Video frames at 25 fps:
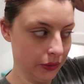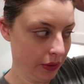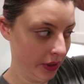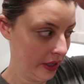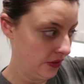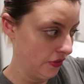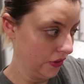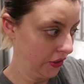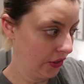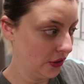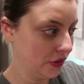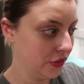
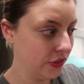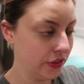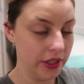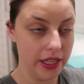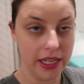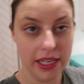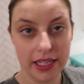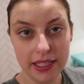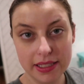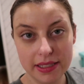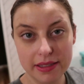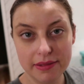
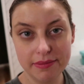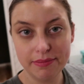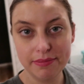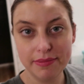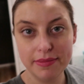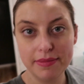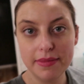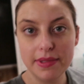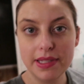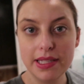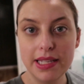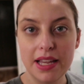like
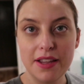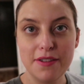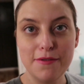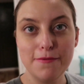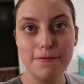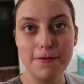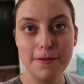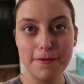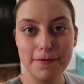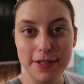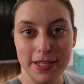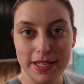
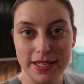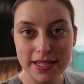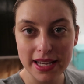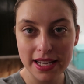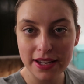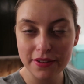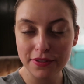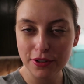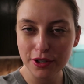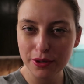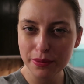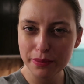10-15
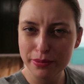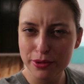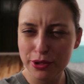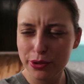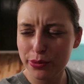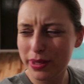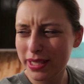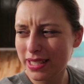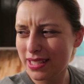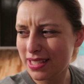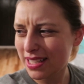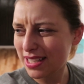days, for
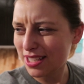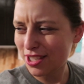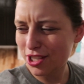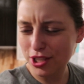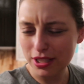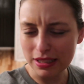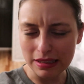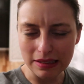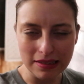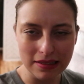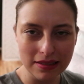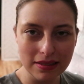2
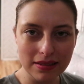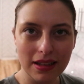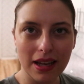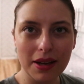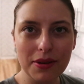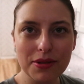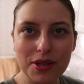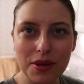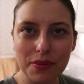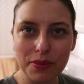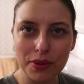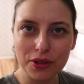weeks-ish if
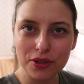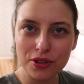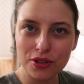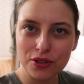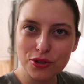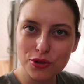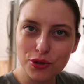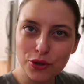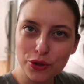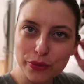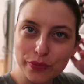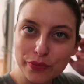I was on birth
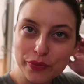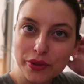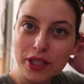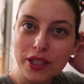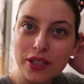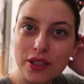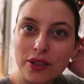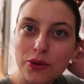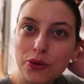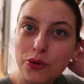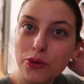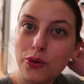control.
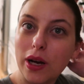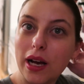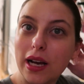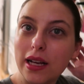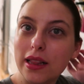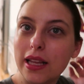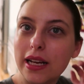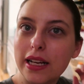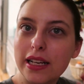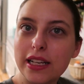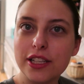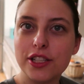Ooh,
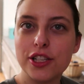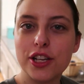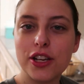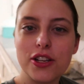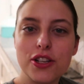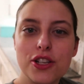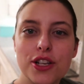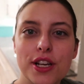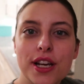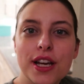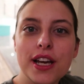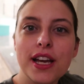highlighting
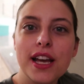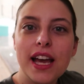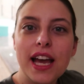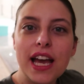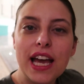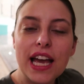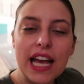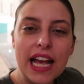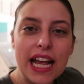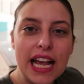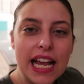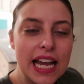change.
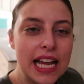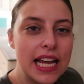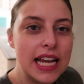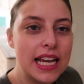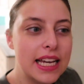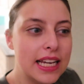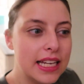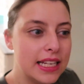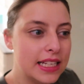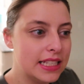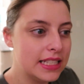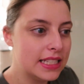
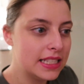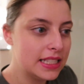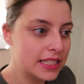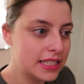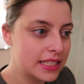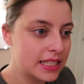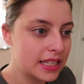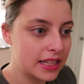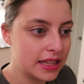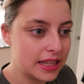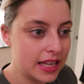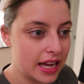
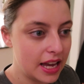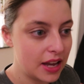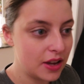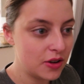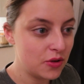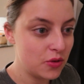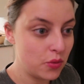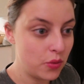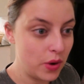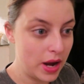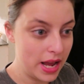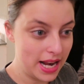And
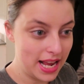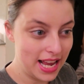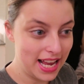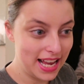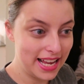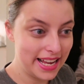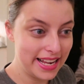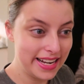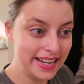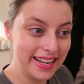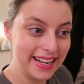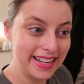then went
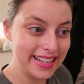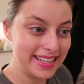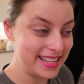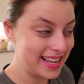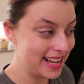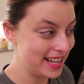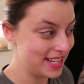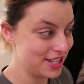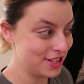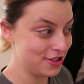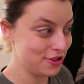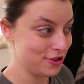in
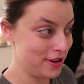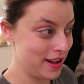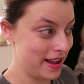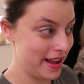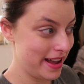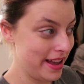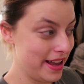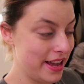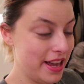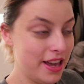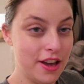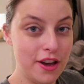
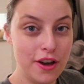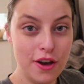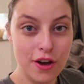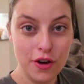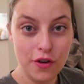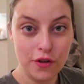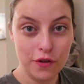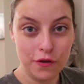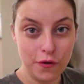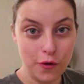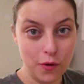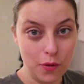yesterday
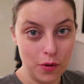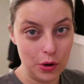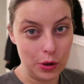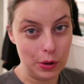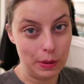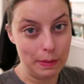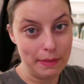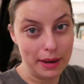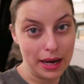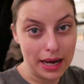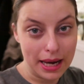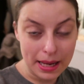
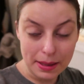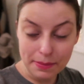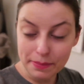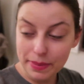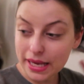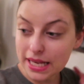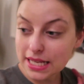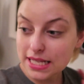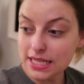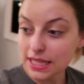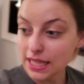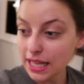for my
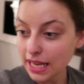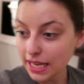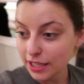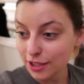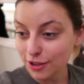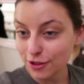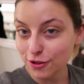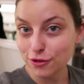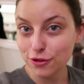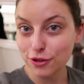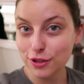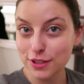
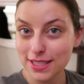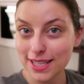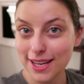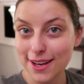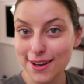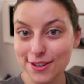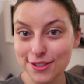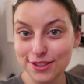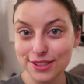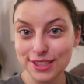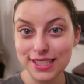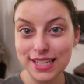baseline
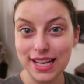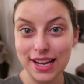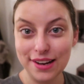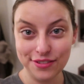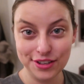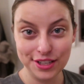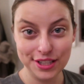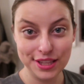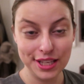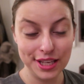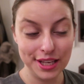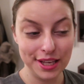ultrasound and
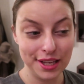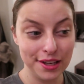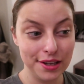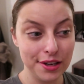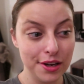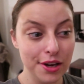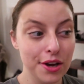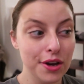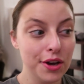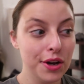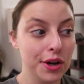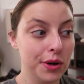
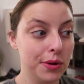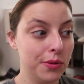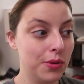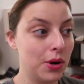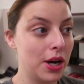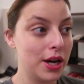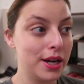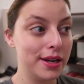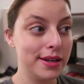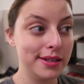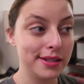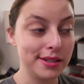everything
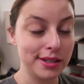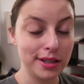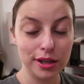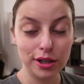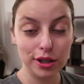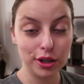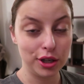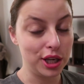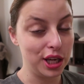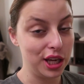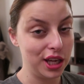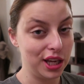was
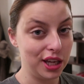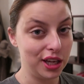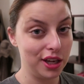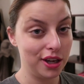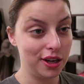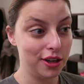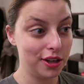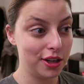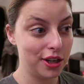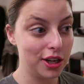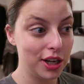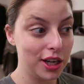
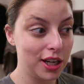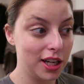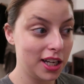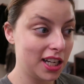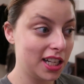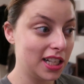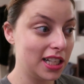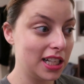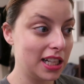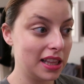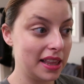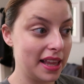looking
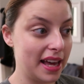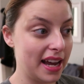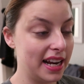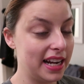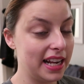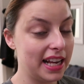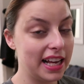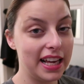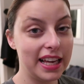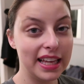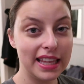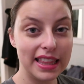good,
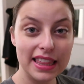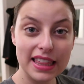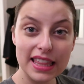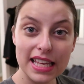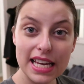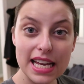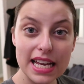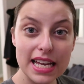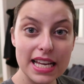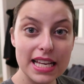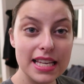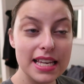lining
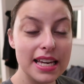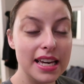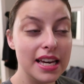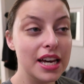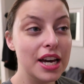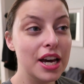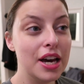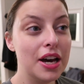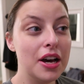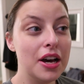thin,